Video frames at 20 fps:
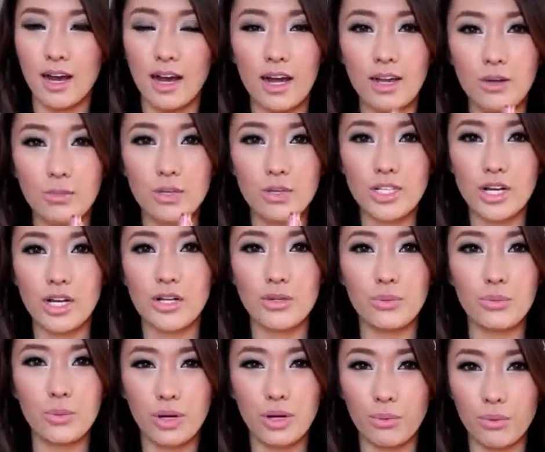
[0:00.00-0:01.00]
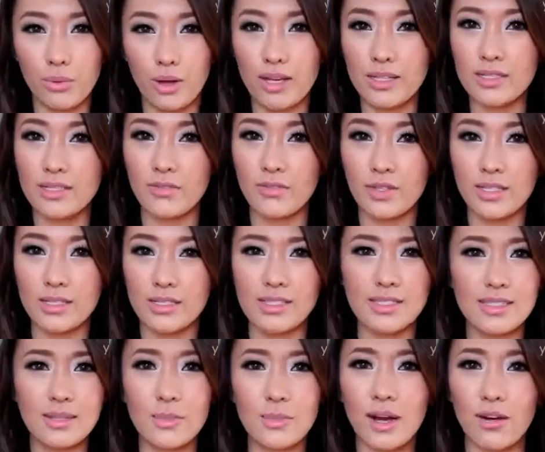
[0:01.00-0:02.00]
I wish I knew what it was. Is
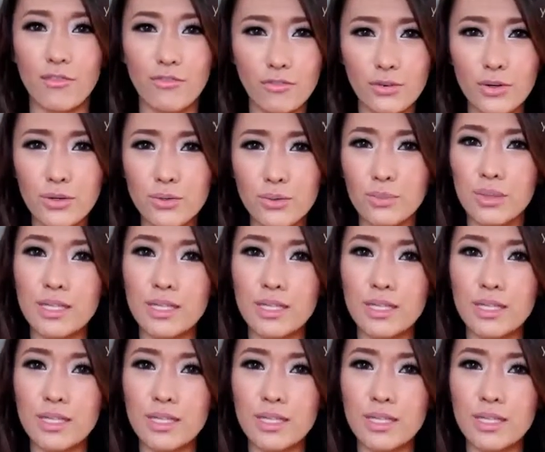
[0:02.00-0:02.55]
it some kind of fruit?